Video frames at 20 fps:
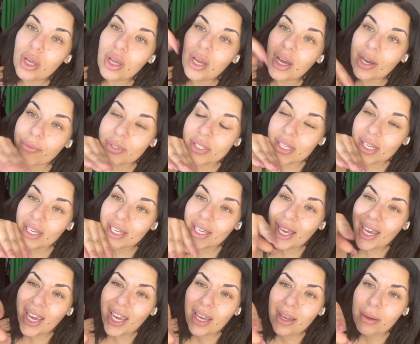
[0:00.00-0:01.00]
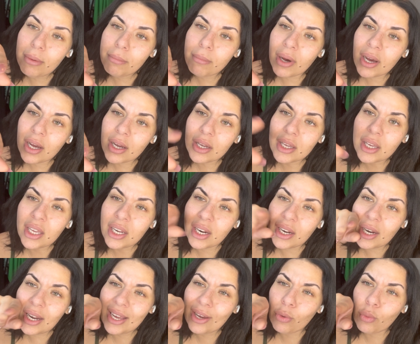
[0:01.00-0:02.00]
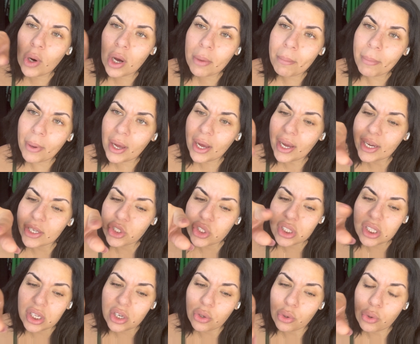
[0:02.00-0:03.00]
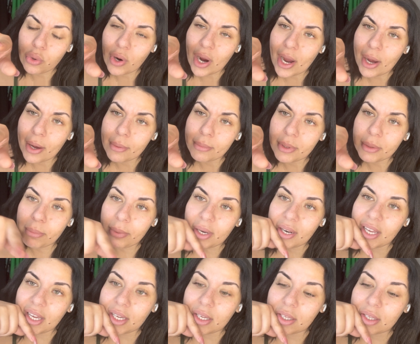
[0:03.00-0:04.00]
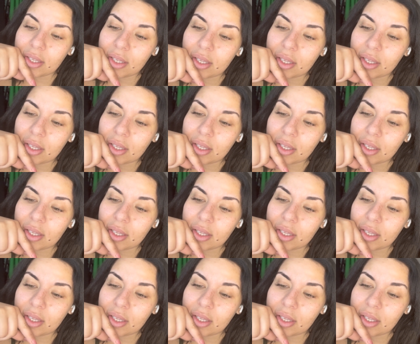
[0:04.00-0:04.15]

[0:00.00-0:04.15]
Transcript: I was like, hey, ma, can I like walk by? I just need to go grab a plate.